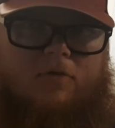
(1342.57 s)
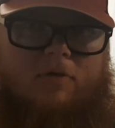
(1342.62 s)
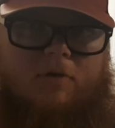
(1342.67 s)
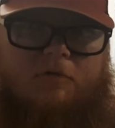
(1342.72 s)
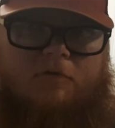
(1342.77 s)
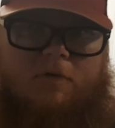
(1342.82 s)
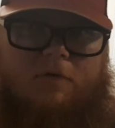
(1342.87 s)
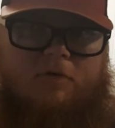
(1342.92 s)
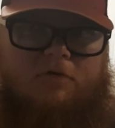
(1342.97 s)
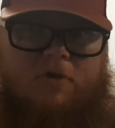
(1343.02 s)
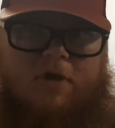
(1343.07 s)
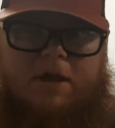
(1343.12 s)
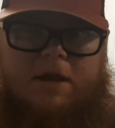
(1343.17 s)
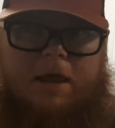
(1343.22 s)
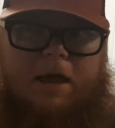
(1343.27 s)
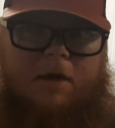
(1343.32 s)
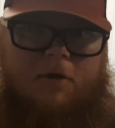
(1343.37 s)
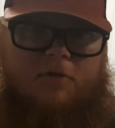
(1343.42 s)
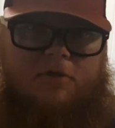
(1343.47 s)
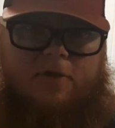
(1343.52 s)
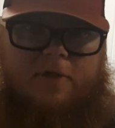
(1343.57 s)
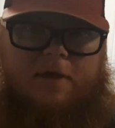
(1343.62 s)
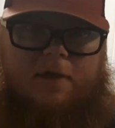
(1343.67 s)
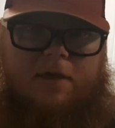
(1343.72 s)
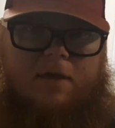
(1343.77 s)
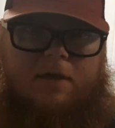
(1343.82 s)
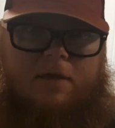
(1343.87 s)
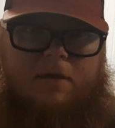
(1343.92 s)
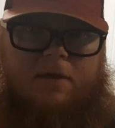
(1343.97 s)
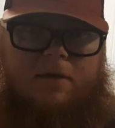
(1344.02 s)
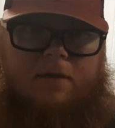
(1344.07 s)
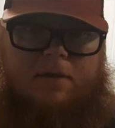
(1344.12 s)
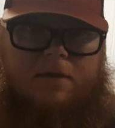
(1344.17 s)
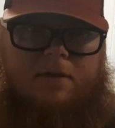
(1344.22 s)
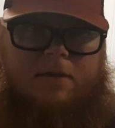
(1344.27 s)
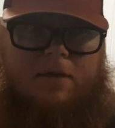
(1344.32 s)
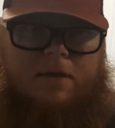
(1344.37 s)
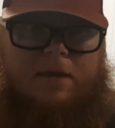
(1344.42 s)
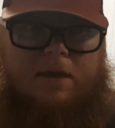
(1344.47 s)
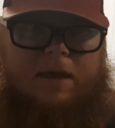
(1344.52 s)
So if it was unhealthy,
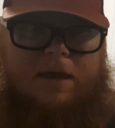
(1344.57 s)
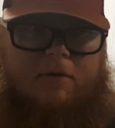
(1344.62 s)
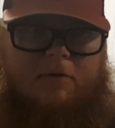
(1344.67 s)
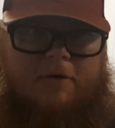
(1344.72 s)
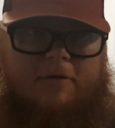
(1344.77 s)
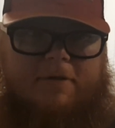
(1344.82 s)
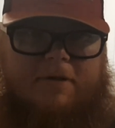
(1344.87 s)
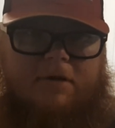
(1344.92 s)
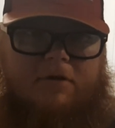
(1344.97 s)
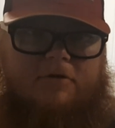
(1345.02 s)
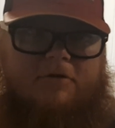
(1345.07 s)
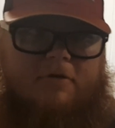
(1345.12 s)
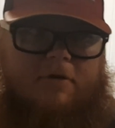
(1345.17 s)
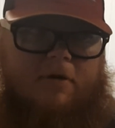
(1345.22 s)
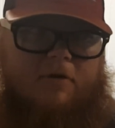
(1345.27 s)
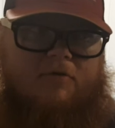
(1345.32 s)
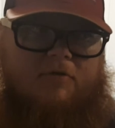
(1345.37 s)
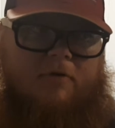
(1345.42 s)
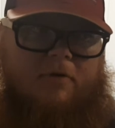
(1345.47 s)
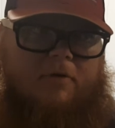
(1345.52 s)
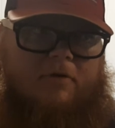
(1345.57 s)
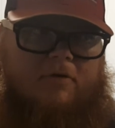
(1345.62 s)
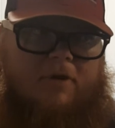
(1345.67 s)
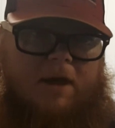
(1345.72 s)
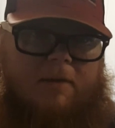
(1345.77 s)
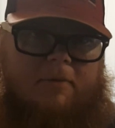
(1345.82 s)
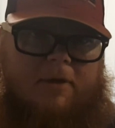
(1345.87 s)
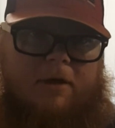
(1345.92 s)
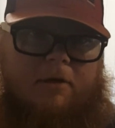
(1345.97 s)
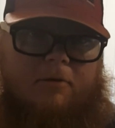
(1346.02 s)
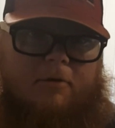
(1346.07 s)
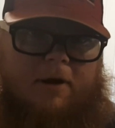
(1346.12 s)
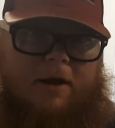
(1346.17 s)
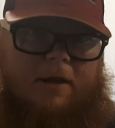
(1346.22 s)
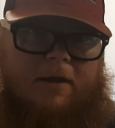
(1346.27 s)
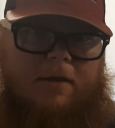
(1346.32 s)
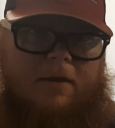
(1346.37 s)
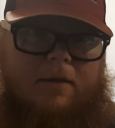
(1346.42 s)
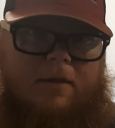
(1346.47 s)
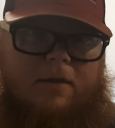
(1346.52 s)
it would have killed your dogs a long time ago, right?